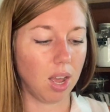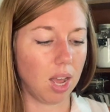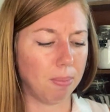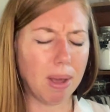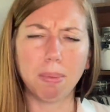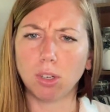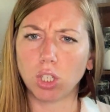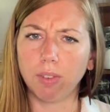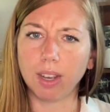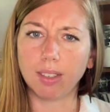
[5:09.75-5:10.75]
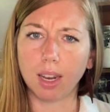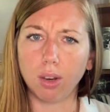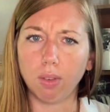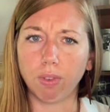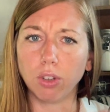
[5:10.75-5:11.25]
I'm not sure if I
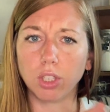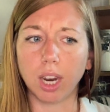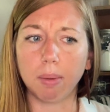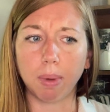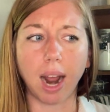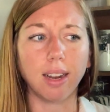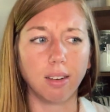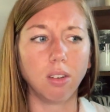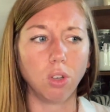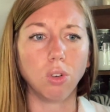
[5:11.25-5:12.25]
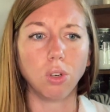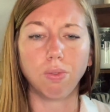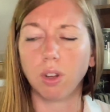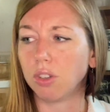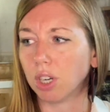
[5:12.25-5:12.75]
said filter it, but you do
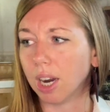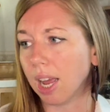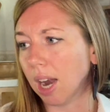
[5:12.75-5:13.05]
filter it,